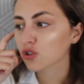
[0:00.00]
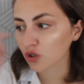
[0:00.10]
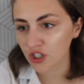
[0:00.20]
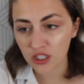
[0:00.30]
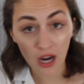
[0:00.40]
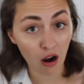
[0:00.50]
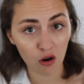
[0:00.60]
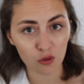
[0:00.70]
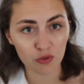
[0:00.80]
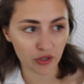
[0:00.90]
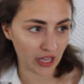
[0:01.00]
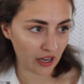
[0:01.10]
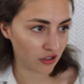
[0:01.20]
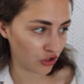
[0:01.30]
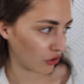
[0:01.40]
George is not home, so I
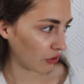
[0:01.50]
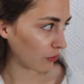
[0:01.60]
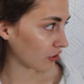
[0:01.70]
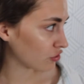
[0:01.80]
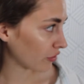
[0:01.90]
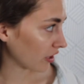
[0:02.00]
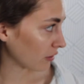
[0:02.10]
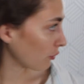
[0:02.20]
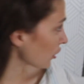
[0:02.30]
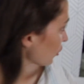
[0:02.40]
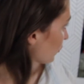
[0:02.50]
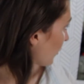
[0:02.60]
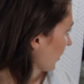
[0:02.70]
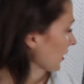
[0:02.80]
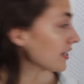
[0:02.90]
can't show you what the joint compressions
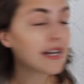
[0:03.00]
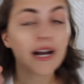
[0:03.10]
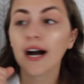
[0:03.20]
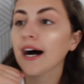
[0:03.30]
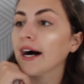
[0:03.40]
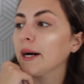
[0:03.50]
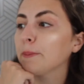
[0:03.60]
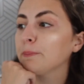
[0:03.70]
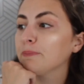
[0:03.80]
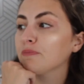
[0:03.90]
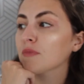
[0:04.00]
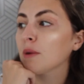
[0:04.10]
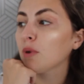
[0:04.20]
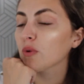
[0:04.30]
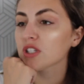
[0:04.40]
were,
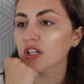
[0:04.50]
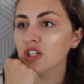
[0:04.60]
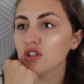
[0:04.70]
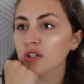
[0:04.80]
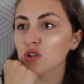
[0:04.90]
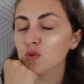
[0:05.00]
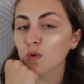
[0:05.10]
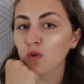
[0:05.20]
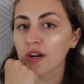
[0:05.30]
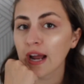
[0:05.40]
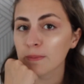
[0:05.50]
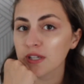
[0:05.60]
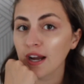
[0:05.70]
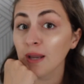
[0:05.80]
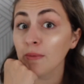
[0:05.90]
but we started doing those before nap
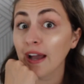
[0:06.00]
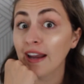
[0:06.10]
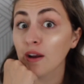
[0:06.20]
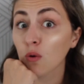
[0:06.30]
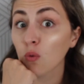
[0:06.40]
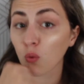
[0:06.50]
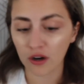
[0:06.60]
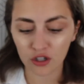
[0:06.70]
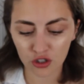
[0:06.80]
time, and it worked.